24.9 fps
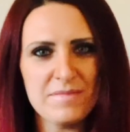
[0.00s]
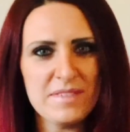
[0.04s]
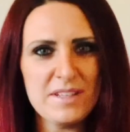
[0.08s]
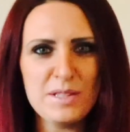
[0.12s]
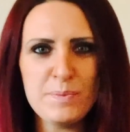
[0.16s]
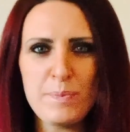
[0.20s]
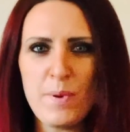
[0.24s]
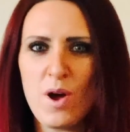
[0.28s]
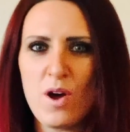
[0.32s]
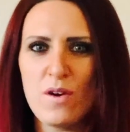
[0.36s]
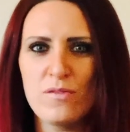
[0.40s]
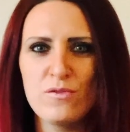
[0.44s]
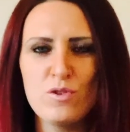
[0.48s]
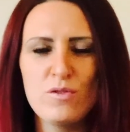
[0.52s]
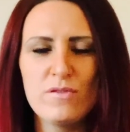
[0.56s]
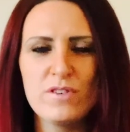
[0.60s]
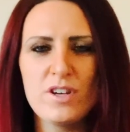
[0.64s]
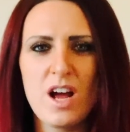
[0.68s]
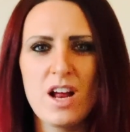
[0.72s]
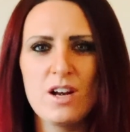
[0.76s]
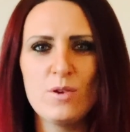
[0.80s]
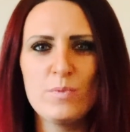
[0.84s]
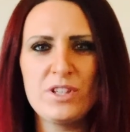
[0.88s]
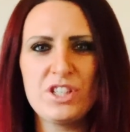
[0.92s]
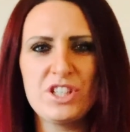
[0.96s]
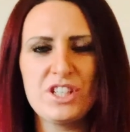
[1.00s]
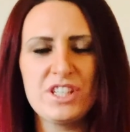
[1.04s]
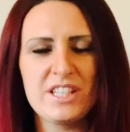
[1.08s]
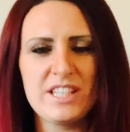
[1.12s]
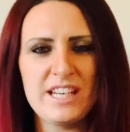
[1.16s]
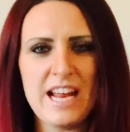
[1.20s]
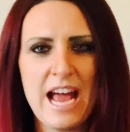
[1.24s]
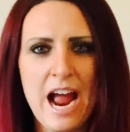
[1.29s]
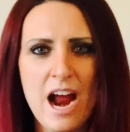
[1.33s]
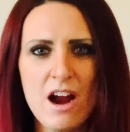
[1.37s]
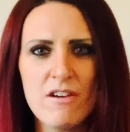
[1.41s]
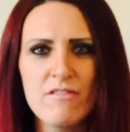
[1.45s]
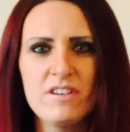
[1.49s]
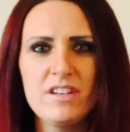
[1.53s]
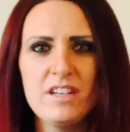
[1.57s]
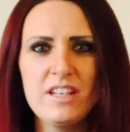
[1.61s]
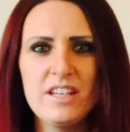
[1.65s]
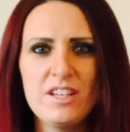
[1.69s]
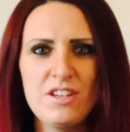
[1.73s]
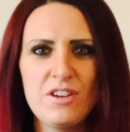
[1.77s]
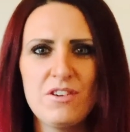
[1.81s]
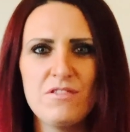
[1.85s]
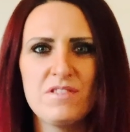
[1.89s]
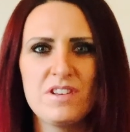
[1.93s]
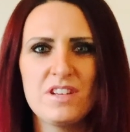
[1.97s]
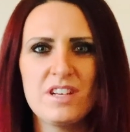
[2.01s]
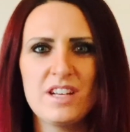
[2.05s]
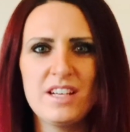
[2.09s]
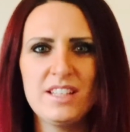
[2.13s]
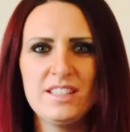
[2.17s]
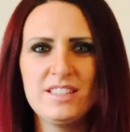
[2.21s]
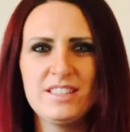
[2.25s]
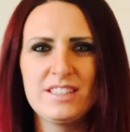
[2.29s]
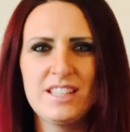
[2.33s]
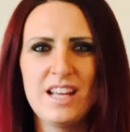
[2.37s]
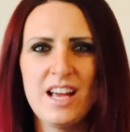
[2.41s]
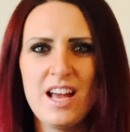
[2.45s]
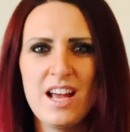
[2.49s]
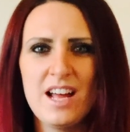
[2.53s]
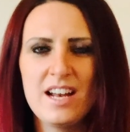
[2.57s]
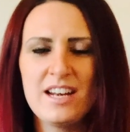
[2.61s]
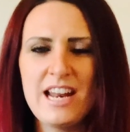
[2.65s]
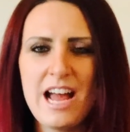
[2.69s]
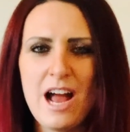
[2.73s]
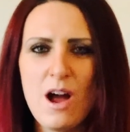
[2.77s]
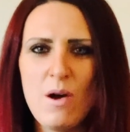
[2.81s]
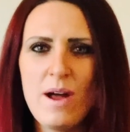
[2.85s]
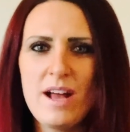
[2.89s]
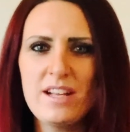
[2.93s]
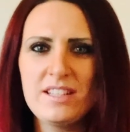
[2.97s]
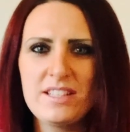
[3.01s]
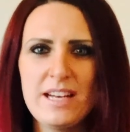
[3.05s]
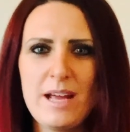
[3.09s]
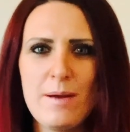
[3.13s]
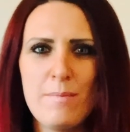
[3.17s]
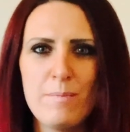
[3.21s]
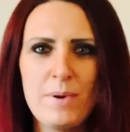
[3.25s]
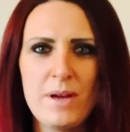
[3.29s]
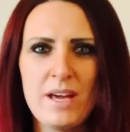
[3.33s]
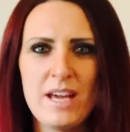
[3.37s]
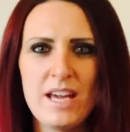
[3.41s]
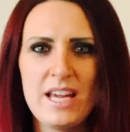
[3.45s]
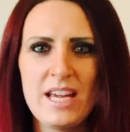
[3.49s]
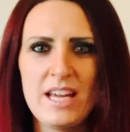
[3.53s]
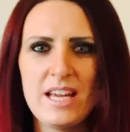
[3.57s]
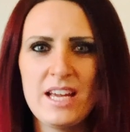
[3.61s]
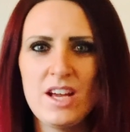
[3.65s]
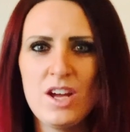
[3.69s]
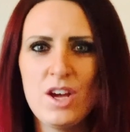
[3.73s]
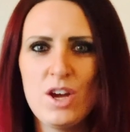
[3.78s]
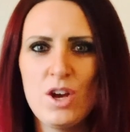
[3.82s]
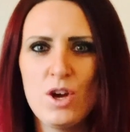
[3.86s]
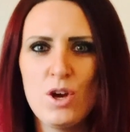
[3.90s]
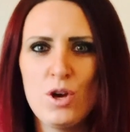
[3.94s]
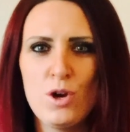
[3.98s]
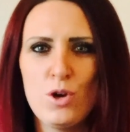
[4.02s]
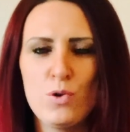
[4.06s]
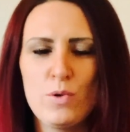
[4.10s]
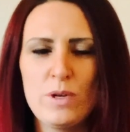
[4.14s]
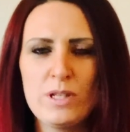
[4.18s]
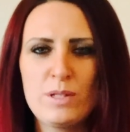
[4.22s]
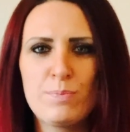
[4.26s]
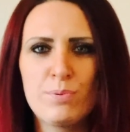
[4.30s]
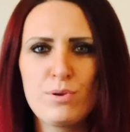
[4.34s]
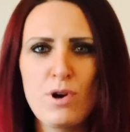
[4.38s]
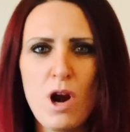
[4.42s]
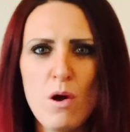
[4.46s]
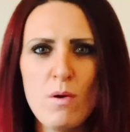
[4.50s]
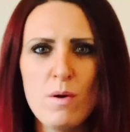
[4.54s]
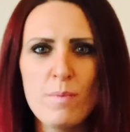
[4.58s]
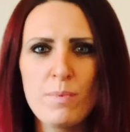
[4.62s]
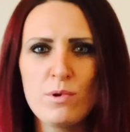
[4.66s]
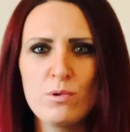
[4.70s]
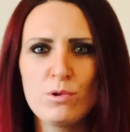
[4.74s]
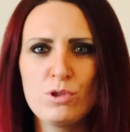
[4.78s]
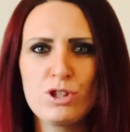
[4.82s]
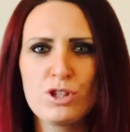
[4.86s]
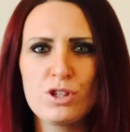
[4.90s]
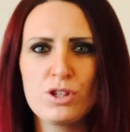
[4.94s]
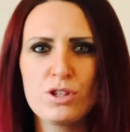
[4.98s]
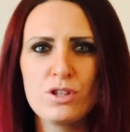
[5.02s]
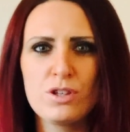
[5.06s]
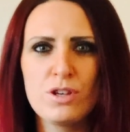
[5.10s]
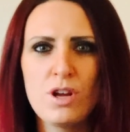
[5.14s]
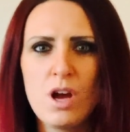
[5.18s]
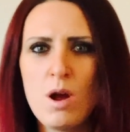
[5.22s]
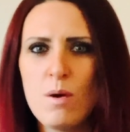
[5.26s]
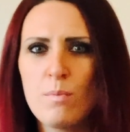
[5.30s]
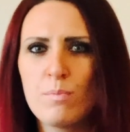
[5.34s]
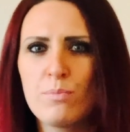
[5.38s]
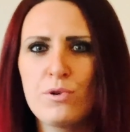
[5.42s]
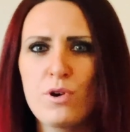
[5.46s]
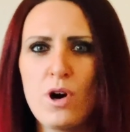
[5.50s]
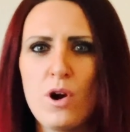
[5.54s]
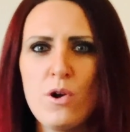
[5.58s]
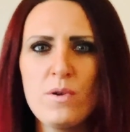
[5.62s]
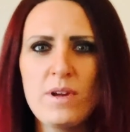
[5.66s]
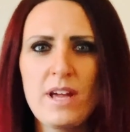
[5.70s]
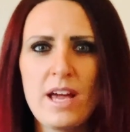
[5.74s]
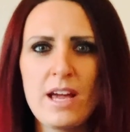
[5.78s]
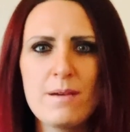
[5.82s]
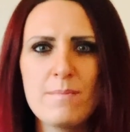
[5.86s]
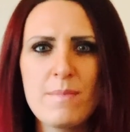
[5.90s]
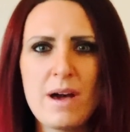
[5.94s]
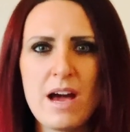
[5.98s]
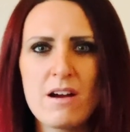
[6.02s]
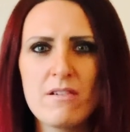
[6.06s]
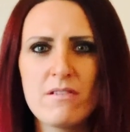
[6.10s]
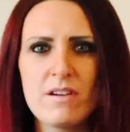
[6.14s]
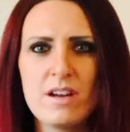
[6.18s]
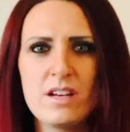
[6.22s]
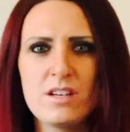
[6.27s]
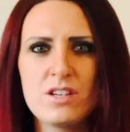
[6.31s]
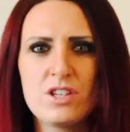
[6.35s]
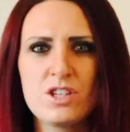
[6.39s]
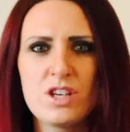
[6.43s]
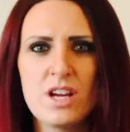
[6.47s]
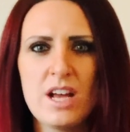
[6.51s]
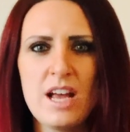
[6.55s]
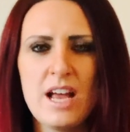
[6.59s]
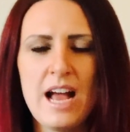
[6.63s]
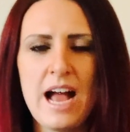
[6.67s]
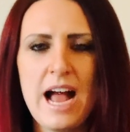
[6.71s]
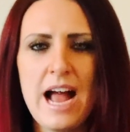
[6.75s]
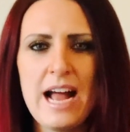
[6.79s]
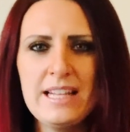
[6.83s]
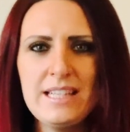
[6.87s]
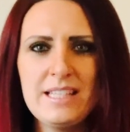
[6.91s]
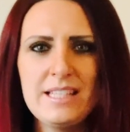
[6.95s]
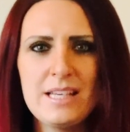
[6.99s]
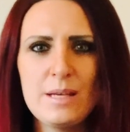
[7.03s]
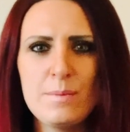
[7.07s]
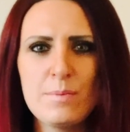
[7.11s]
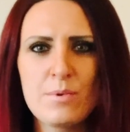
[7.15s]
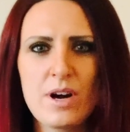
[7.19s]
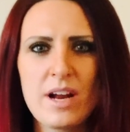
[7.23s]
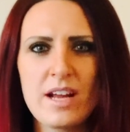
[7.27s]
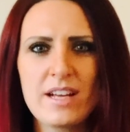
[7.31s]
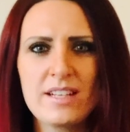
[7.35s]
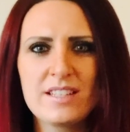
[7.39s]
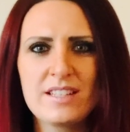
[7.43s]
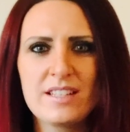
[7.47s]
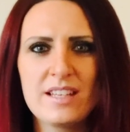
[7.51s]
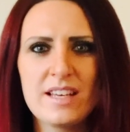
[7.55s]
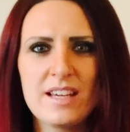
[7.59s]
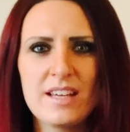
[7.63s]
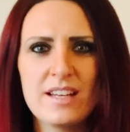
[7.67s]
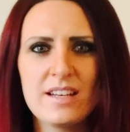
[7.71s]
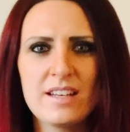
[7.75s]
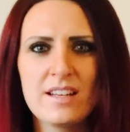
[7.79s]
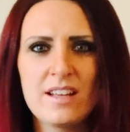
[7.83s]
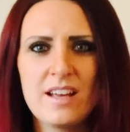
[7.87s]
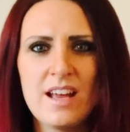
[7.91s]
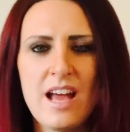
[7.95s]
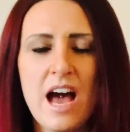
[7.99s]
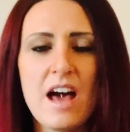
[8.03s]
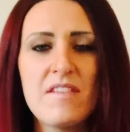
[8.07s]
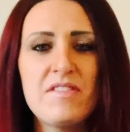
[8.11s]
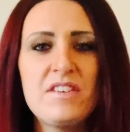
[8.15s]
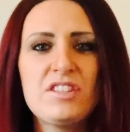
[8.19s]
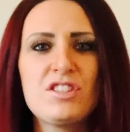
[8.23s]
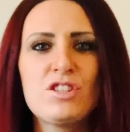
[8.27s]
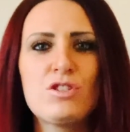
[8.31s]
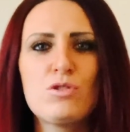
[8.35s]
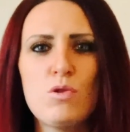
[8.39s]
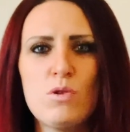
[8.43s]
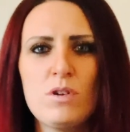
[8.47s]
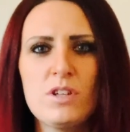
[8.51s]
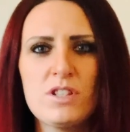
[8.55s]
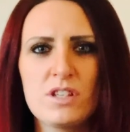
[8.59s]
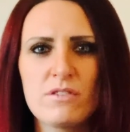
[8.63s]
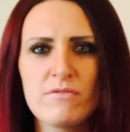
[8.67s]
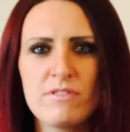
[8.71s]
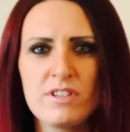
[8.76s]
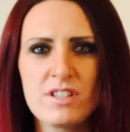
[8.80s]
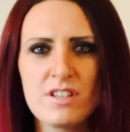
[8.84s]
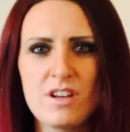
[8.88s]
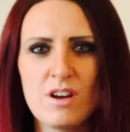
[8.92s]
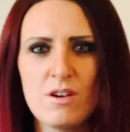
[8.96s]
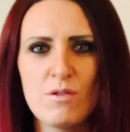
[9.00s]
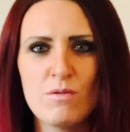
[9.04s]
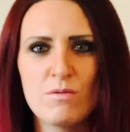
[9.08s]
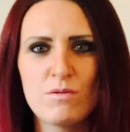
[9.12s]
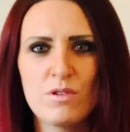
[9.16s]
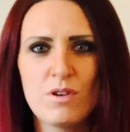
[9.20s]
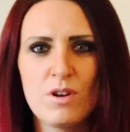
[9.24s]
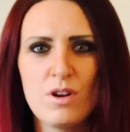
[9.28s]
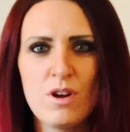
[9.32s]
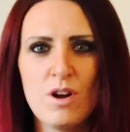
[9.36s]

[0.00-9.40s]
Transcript: this part of Northern Ireland, which is inherently unionist, now has an MP who is pro-abortion, pro-gay marriage, anti-Brexit, and this is all as a result